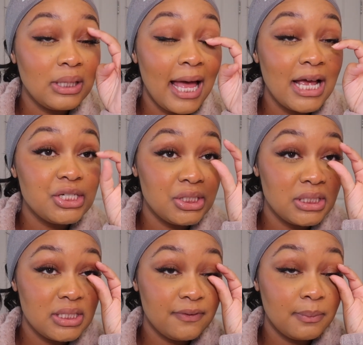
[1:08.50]

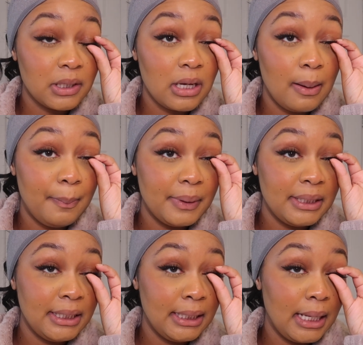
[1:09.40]
lashes from the
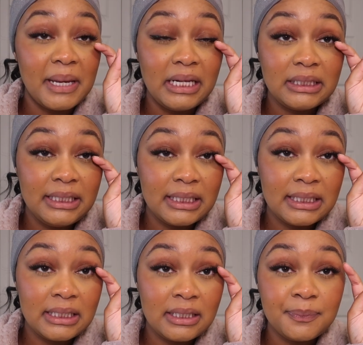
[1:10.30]
company
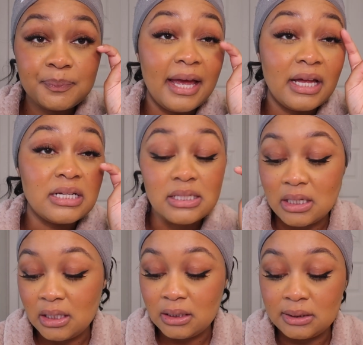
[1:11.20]
Beyelian, and
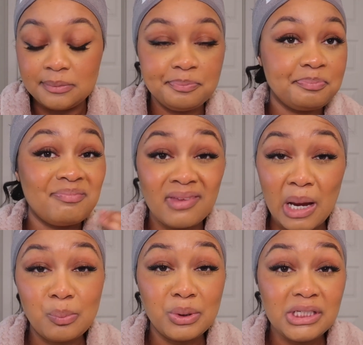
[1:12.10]

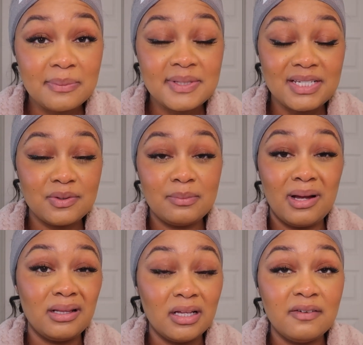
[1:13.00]
I'm really obsessed with them.
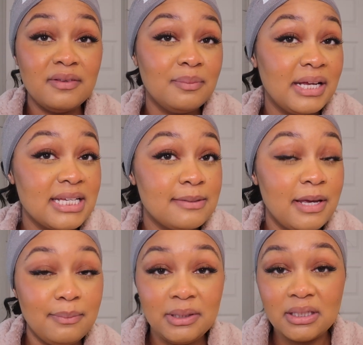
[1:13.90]
I love them. They just
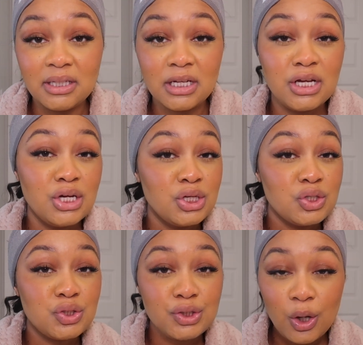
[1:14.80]
make me look
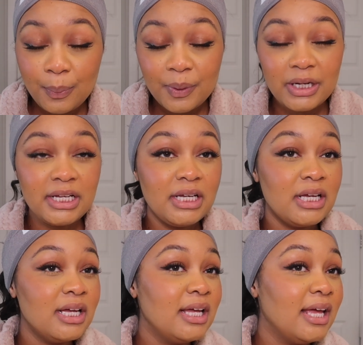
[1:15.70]
so
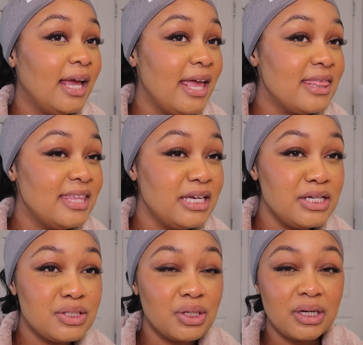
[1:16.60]
pretty, and
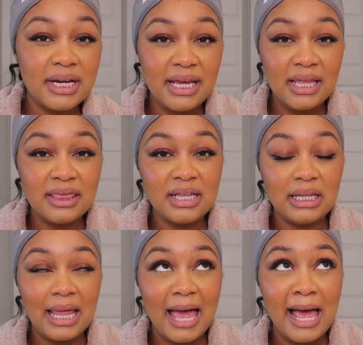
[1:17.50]
these are in the
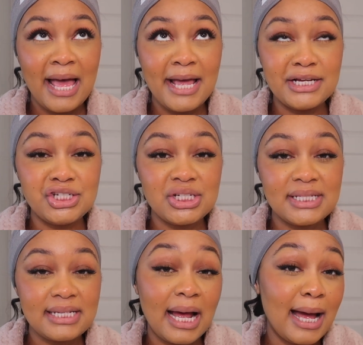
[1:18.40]
lash
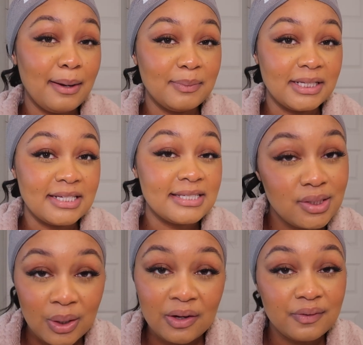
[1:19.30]
Timeless.
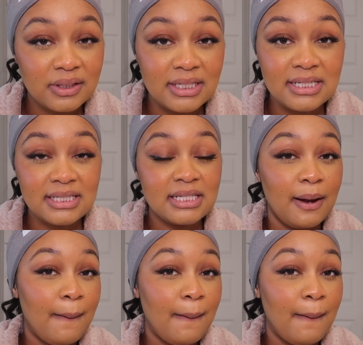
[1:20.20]
So effortless,